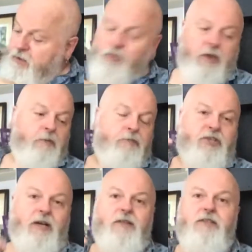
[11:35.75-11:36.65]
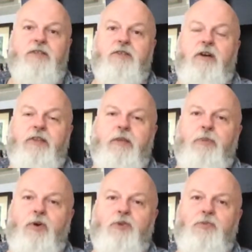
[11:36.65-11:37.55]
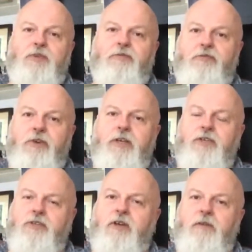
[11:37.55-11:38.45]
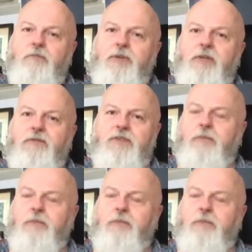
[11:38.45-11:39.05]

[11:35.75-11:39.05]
Although tucked inside the box was a free sample of